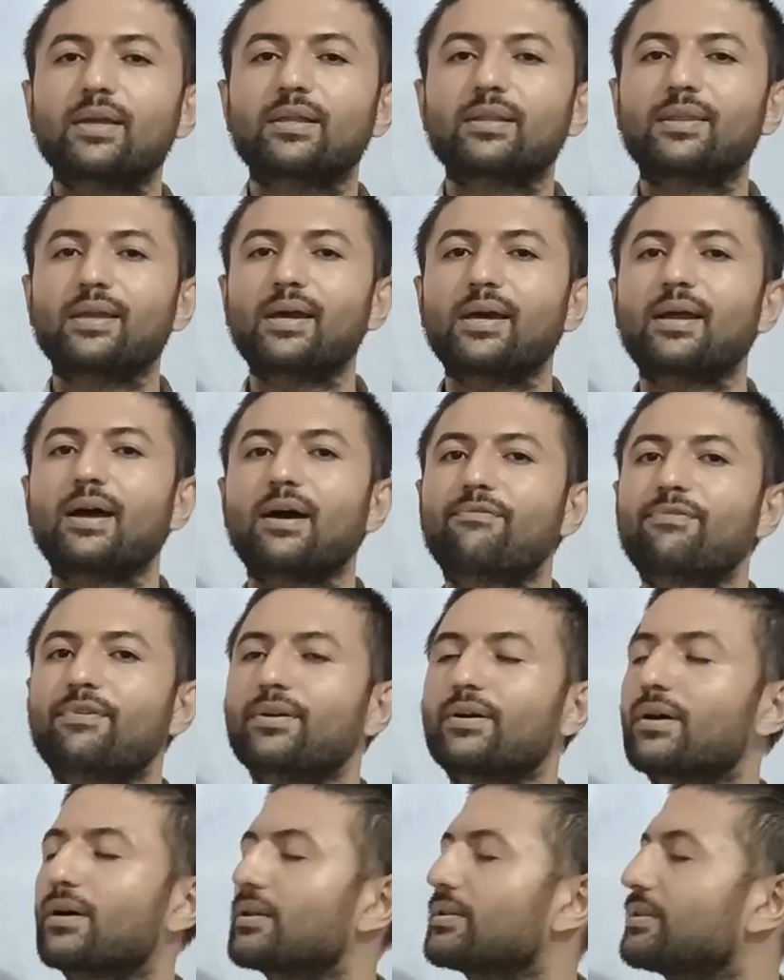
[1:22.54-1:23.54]

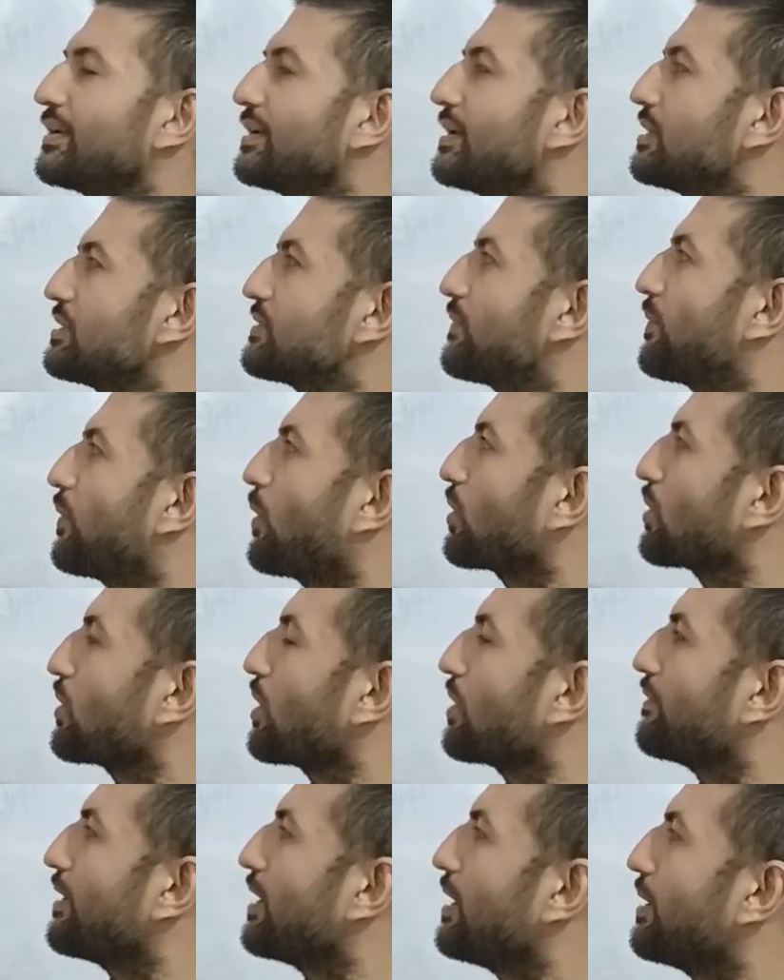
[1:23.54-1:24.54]
Thereafter, these
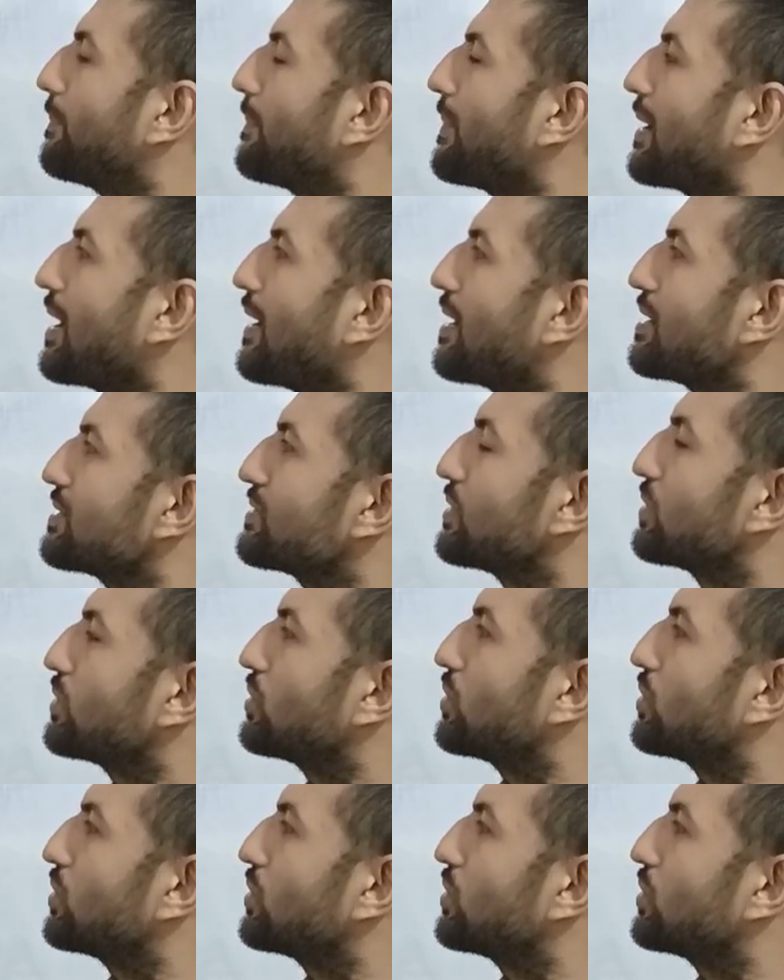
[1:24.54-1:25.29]
photons will pass